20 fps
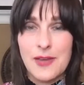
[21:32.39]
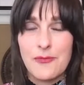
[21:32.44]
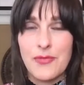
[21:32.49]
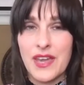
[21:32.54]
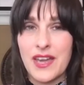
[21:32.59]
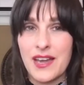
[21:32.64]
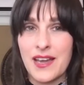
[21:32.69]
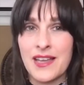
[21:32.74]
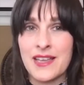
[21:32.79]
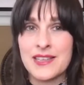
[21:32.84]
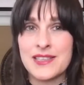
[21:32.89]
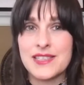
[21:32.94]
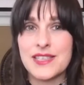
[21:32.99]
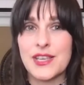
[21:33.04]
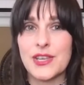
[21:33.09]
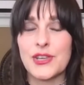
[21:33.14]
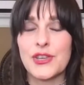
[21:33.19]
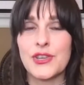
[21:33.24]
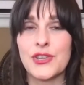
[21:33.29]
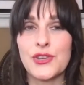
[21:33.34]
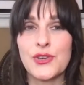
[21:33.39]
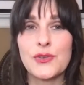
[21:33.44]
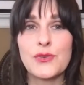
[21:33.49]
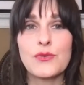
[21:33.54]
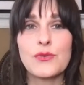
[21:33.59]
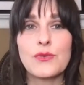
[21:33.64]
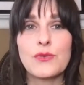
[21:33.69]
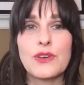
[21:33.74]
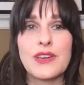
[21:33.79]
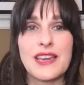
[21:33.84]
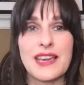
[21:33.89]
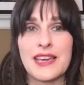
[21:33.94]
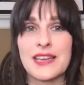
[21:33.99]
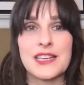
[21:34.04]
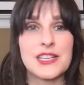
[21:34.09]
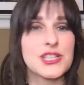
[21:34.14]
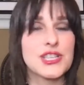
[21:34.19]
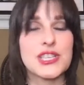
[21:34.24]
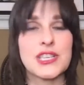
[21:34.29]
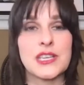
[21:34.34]
because you
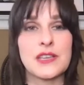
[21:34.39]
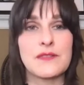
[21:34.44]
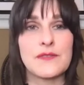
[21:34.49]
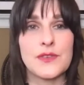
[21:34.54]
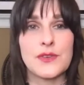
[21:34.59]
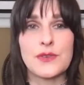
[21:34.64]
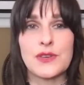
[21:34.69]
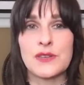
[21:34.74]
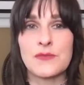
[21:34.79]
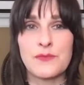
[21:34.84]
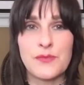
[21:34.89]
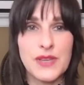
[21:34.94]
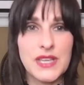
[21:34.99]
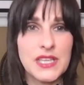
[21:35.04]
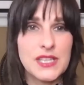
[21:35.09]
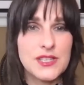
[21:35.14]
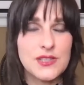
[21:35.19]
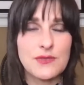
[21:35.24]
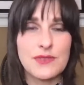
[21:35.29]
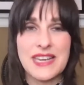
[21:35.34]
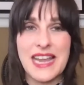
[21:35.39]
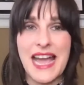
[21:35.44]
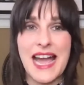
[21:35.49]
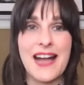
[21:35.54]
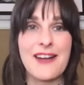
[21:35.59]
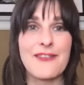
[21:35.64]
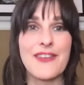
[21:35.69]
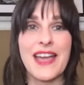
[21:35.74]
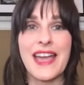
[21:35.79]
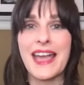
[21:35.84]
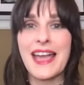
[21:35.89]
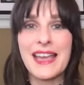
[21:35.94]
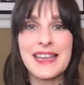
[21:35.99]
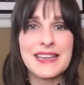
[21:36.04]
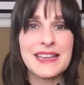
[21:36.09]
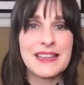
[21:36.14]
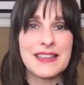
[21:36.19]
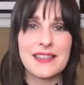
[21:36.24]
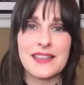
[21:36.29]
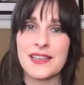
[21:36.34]
can achieve, you can be, do, and have
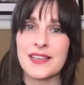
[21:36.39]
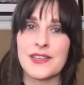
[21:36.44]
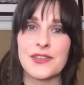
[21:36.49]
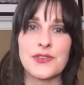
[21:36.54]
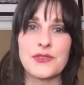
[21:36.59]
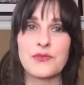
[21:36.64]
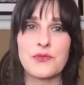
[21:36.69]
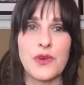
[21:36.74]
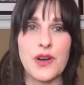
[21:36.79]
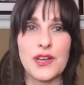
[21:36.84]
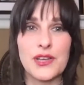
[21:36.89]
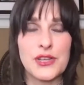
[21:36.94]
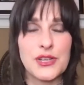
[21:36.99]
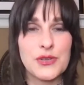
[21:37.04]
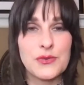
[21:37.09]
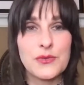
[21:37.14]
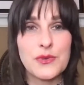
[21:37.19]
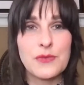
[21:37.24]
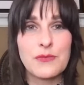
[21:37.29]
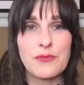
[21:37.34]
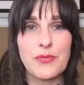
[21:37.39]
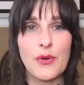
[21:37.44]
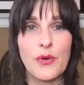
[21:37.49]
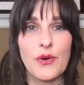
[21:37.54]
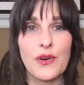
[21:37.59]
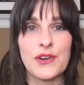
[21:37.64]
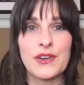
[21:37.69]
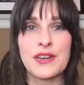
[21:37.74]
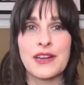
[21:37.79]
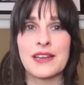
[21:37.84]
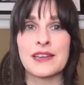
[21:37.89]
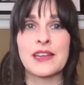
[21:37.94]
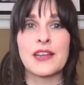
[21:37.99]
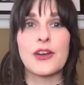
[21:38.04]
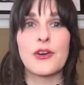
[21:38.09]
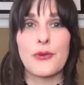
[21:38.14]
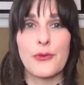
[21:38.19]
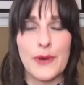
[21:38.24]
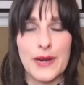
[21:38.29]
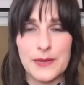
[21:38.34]
anything you want. You were born an
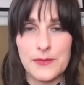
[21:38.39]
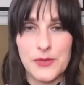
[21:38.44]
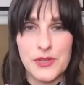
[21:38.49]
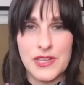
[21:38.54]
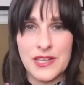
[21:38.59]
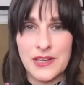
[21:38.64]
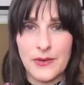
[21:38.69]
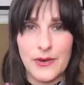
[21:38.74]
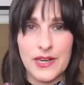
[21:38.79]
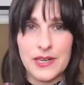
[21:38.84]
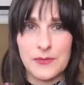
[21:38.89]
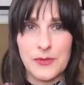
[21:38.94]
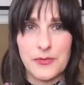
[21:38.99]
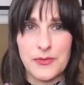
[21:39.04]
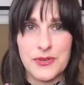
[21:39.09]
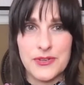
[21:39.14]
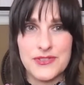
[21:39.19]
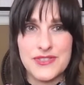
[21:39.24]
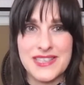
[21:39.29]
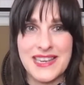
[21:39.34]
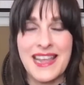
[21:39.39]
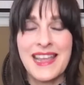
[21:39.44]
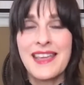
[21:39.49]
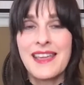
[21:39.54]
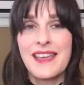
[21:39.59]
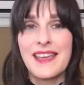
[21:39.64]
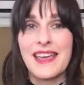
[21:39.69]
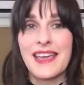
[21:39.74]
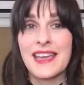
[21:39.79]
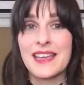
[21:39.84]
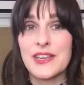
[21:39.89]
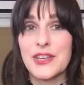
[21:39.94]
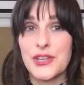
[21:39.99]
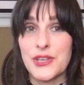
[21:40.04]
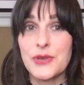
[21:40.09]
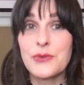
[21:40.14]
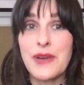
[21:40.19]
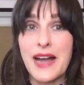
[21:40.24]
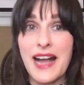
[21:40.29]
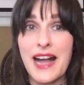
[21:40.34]
incredible person, and
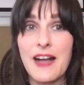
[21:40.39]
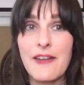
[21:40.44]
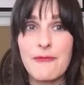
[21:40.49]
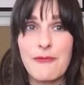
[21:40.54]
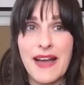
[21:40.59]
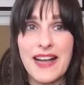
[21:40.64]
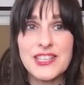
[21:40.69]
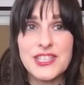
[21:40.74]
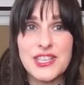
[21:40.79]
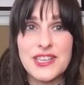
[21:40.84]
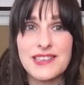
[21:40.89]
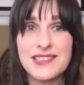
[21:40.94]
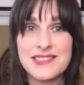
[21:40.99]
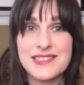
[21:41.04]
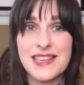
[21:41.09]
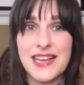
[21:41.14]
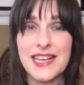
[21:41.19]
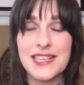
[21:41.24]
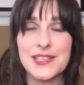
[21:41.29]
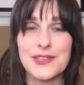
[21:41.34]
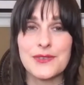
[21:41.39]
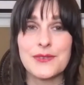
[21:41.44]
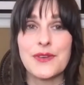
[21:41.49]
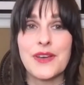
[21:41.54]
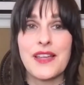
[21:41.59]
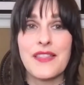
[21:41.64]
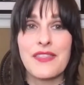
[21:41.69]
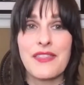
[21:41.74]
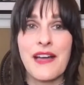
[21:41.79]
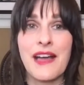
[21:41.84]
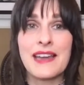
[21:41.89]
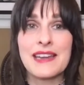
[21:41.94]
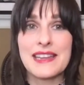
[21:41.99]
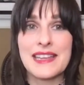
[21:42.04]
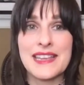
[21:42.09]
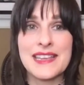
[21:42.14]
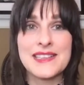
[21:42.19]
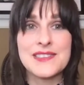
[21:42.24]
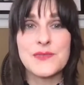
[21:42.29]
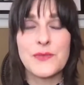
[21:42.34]
you have magic inside you that
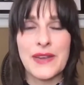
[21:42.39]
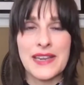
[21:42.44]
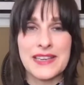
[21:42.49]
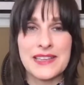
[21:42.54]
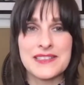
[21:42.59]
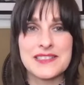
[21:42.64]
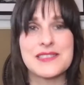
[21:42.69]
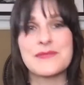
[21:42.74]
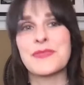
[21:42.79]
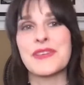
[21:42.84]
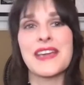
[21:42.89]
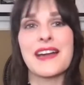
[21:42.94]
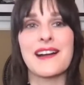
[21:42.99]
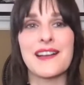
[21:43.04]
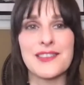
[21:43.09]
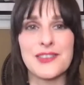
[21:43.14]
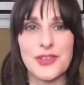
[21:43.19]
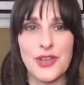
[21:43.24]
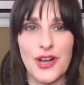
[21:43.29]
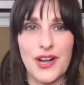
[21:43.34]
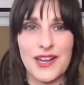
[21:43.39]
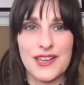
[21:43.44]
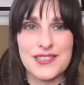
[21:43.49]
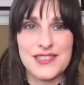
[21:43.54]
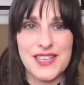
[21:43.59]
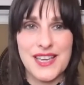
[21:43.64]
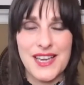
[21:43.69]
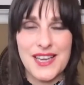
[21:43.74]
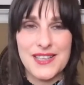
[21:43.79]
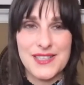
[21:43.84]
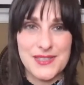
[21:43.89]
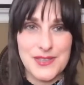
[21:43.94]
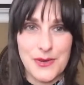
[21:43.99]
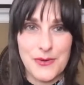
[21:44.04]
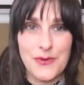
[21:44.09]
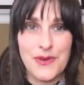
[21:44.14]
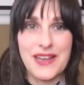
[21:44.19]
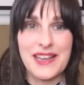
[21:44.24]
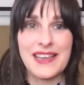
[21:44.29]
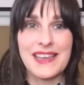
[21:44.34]
is waiting to be unlocked.
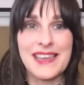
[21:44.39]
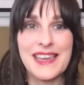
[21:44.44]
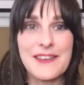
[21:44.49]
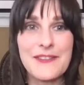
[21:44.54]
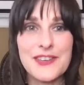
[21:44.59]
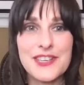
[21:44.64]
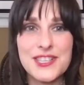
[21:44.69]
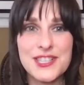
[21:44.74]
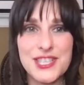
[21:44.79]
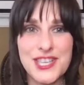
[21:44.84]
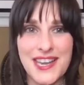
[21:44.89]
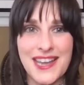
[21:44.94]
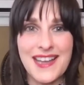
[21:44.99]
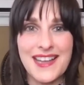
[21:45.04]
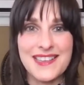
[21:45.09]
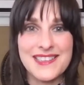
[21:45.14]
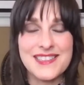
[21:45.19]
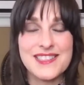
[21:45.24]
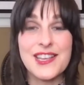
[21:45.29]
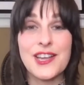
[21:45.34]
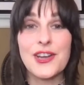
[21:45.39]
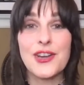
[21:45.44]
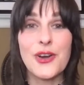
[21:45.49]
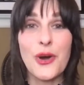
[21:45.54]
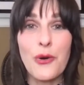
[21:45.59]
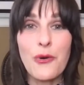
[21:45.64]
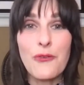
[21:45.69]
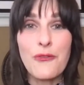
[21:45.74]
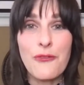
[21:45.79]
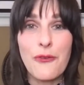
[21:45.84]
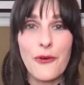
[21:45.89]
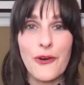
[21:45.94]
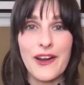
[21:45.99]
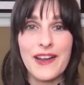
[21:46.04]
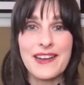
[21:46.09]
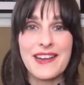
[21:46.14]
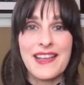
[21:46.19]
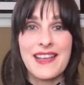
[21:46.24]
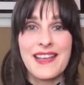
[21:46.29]
So give it a chance, go for it,